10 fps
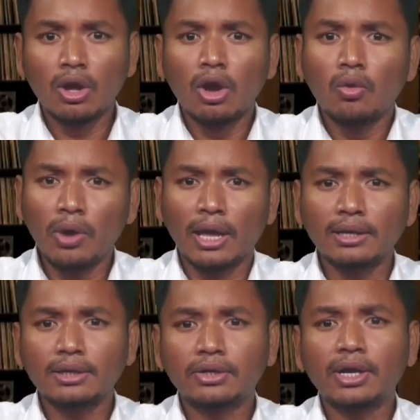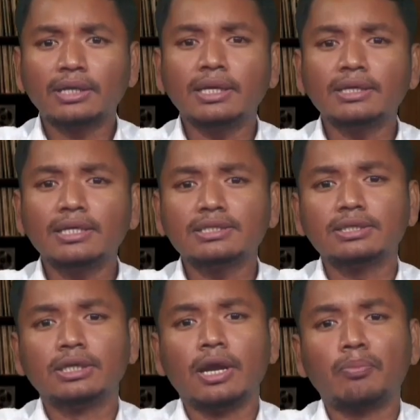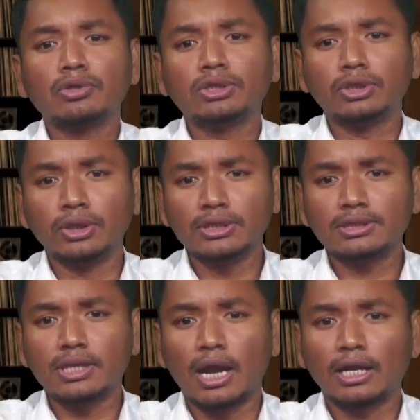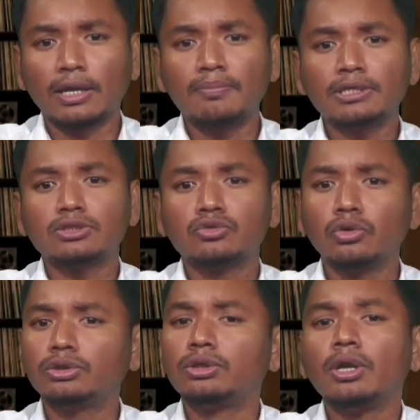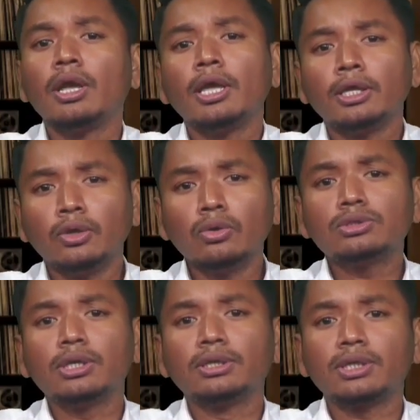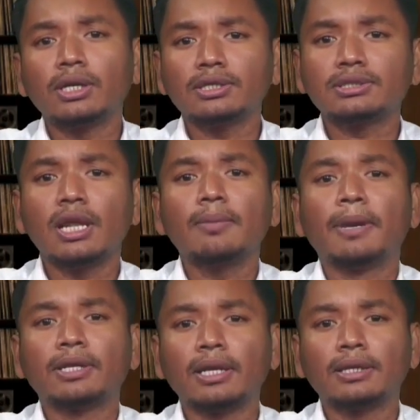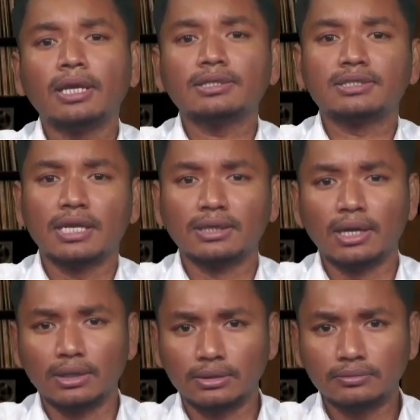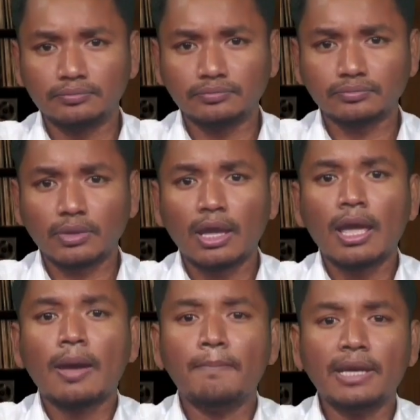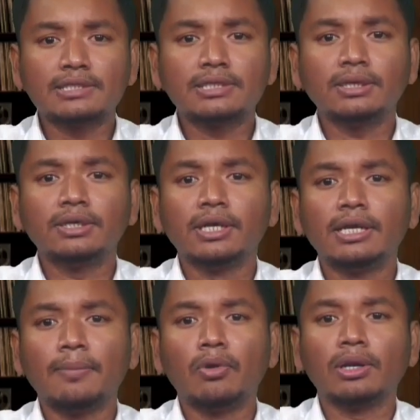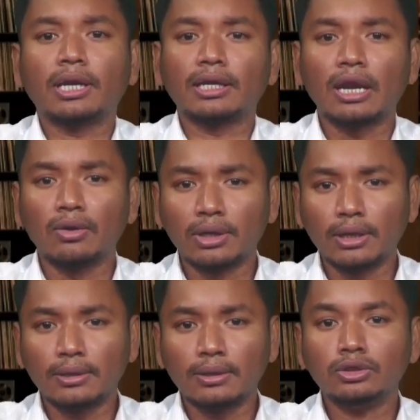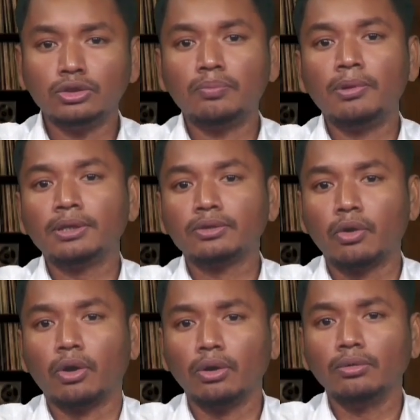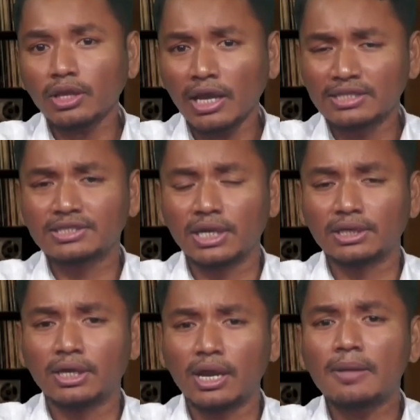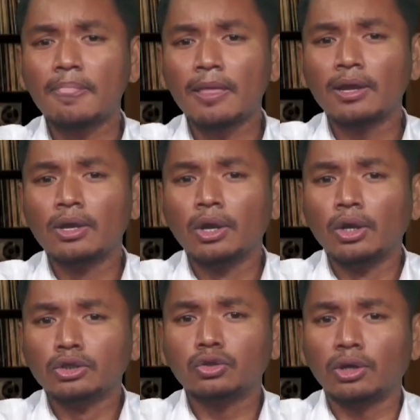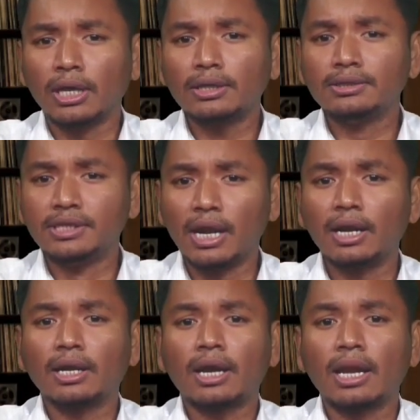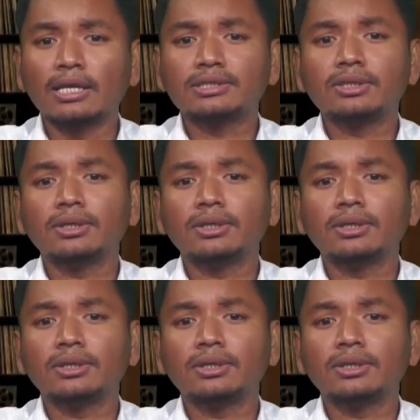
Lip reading: When creating these repositories, archivists should use international metadata standard, machine-readable cataloging, Dublin Core, etc., so that their collection